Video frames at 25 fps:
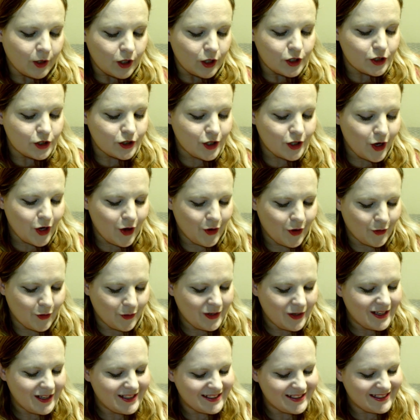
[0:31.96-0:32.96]
So
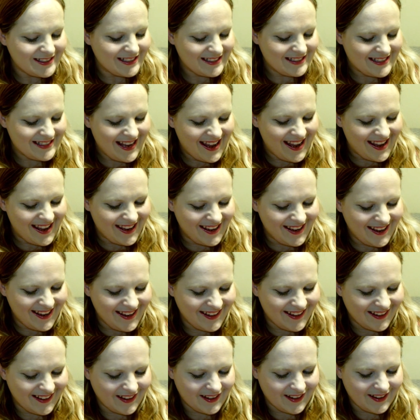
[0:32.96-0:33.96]
today
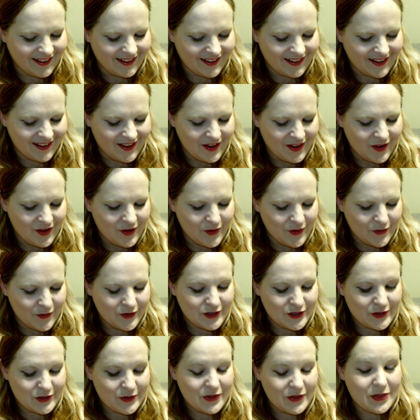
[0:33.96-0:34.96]
we're
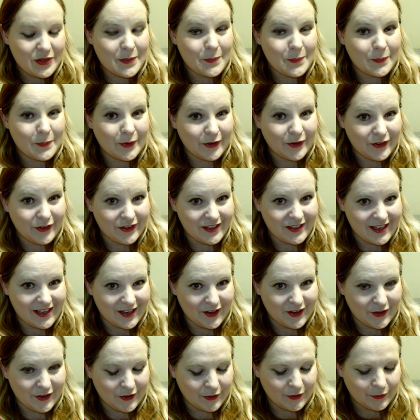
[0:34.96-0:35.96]
doing the birthday
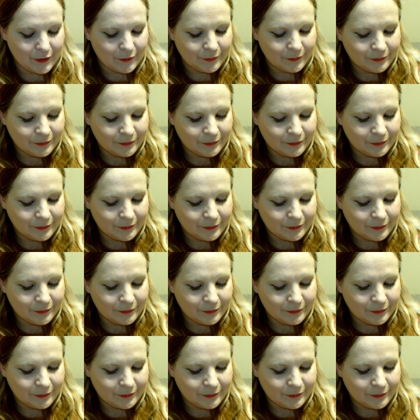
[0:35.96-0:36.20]
girl,